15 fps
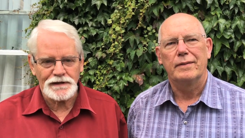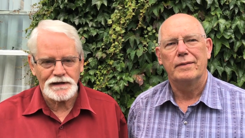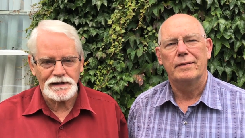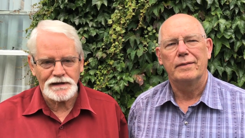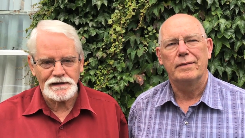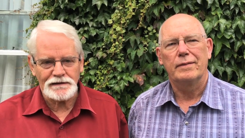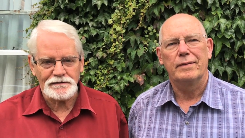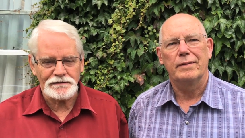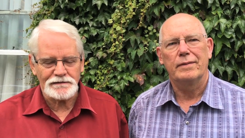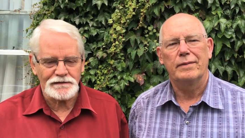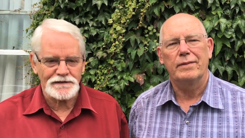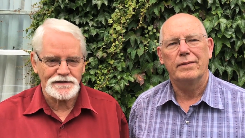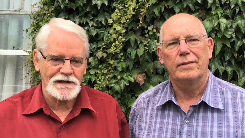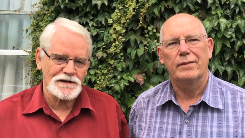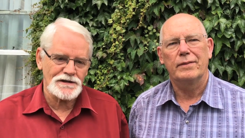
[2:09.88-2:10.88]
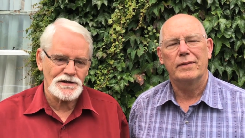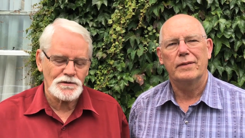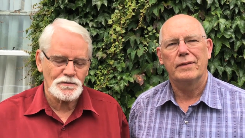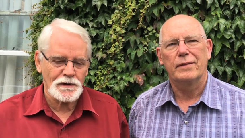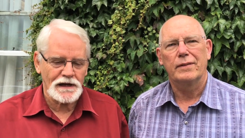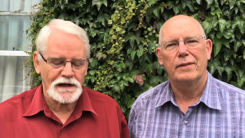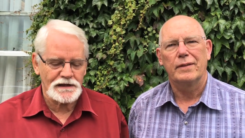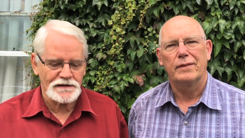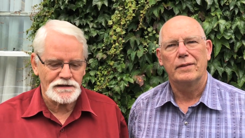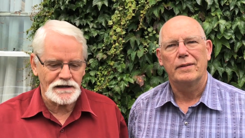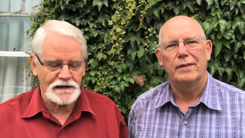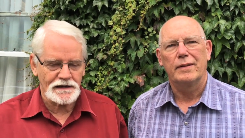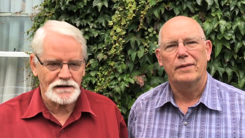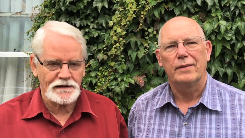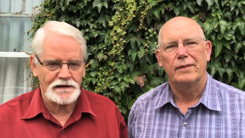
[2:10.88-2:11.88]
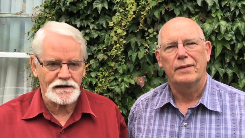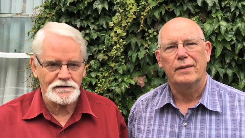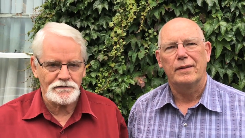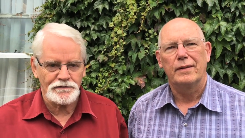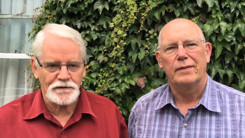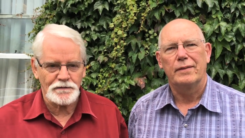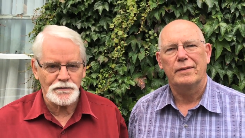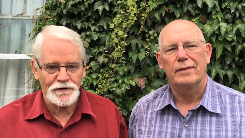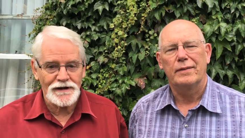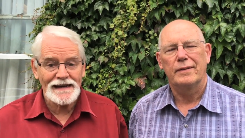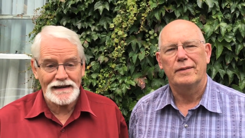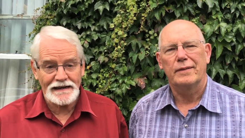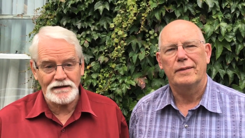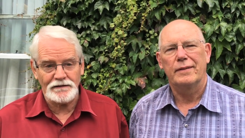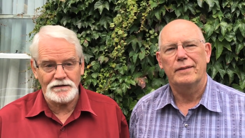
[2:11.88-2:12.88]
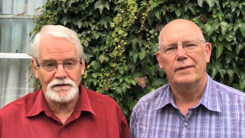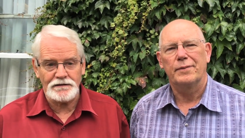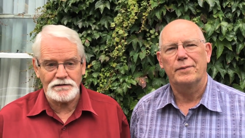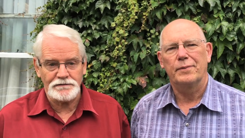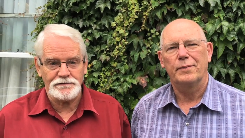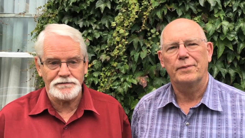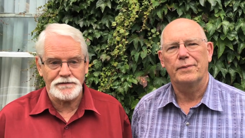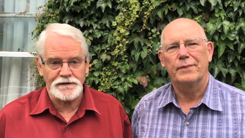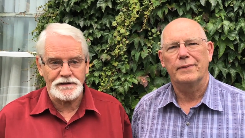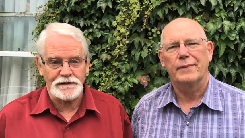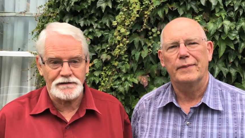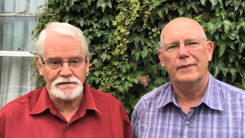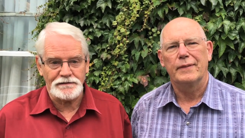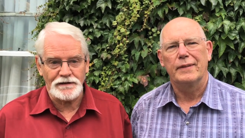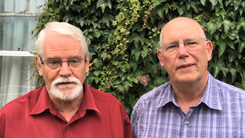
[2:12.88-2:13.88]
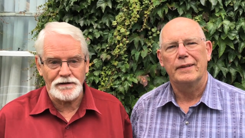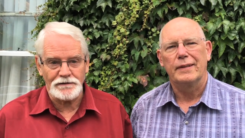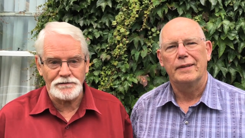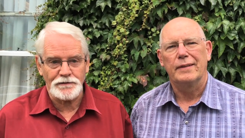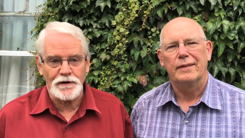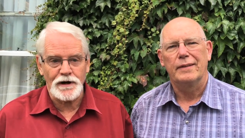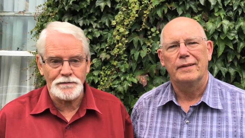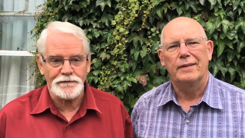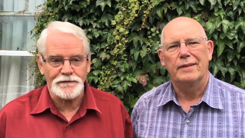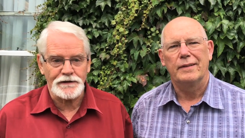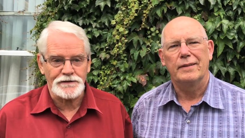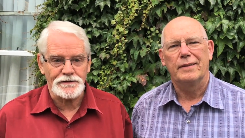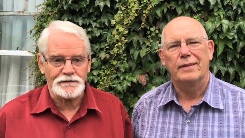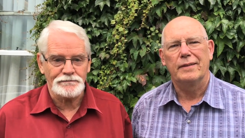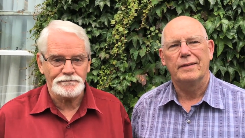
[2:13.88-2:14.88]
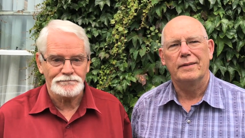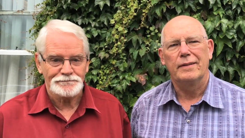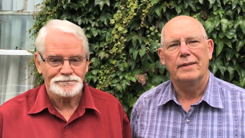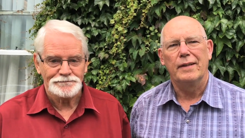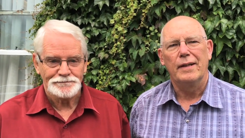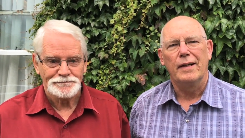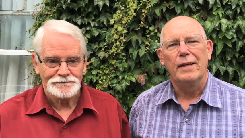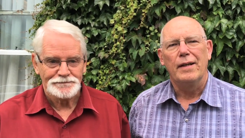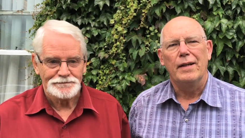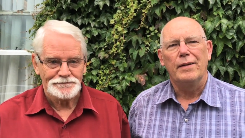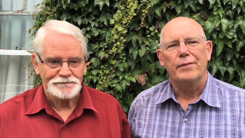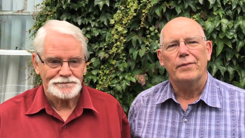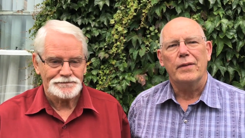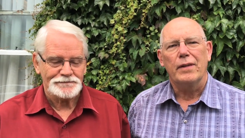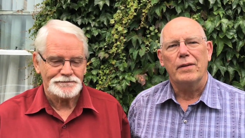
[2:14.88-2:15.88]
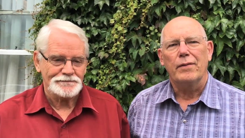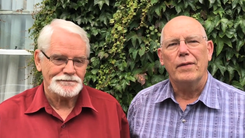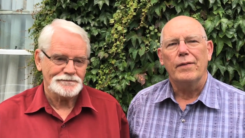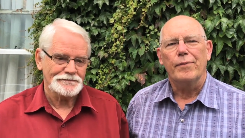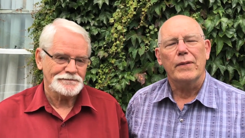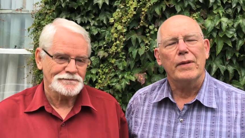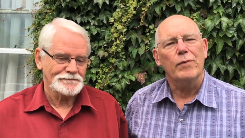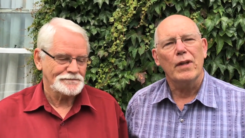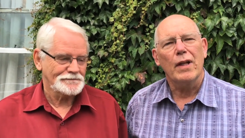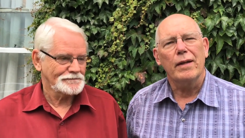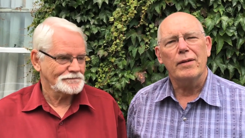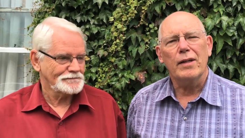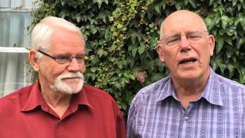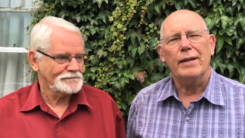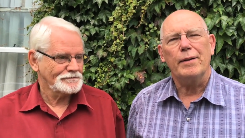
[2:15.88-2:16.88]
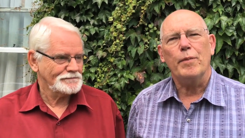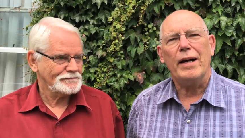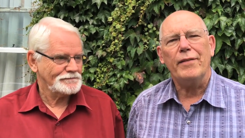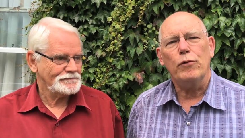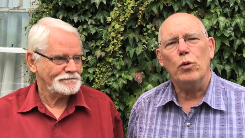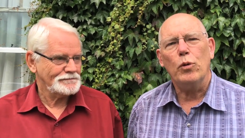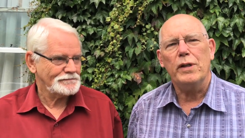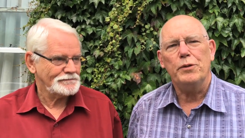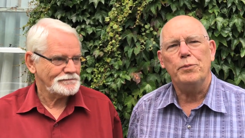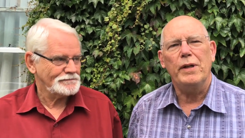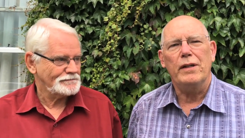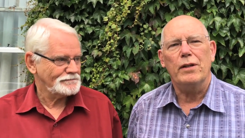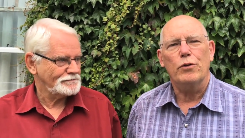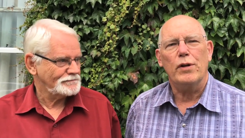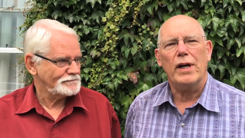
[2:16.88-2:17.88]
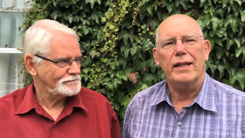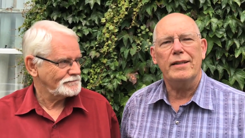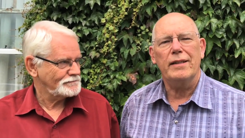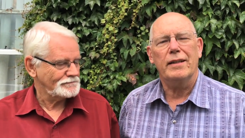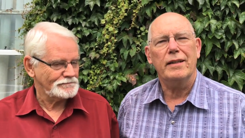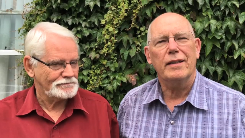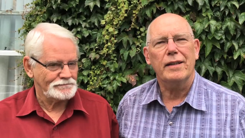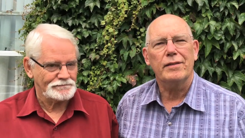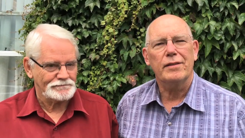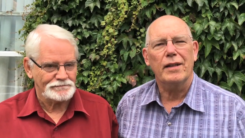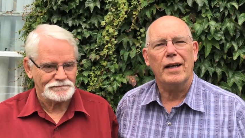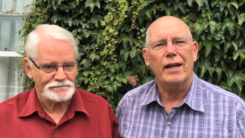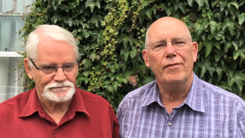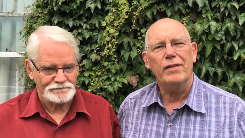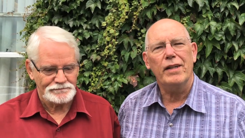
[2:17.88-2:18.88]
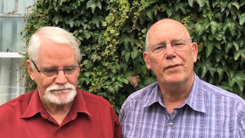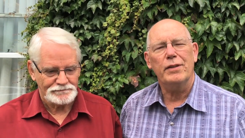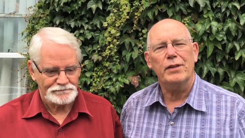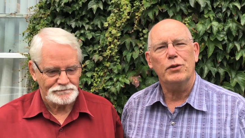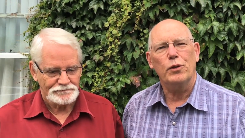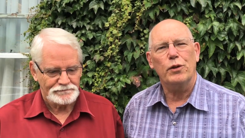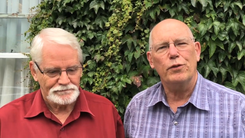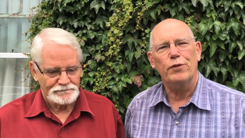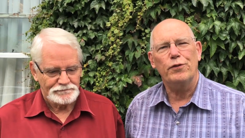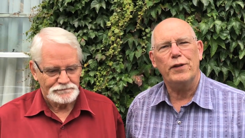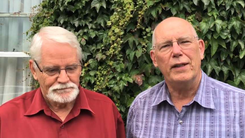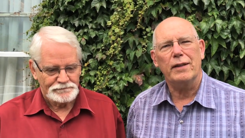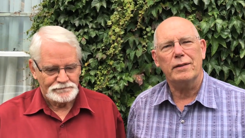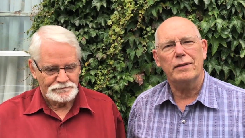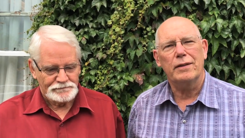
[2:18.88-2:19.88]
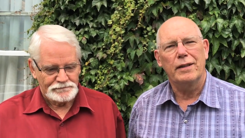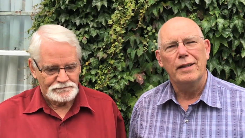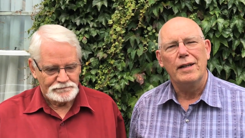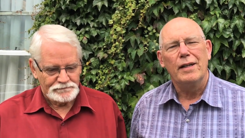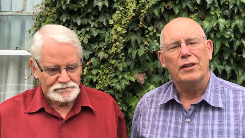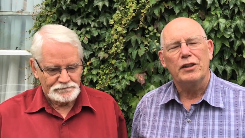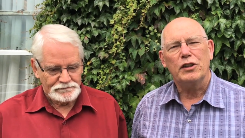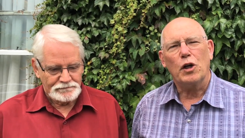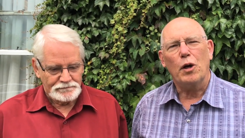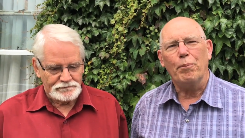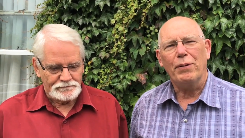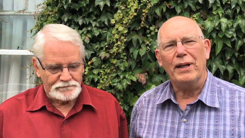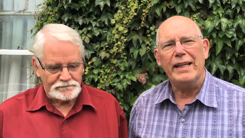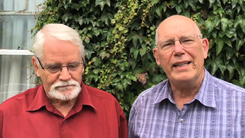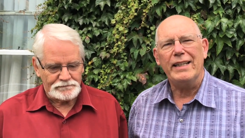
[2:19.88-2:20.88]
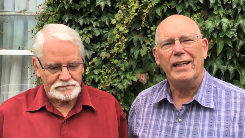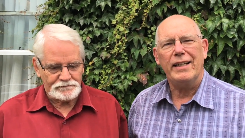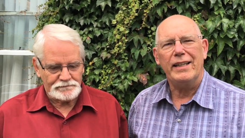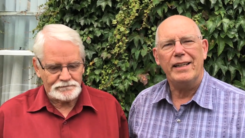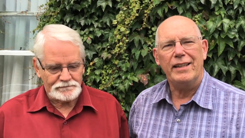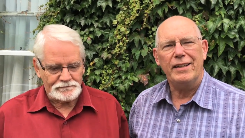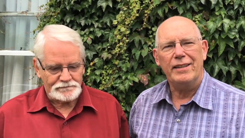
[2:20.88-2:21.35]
Speaker 1: the discussions we had together and from reading a lot of, uh, a lot of crime fiction.
Speaker 2: Stan? Um, I've always been a writer and I've never sort of felt completely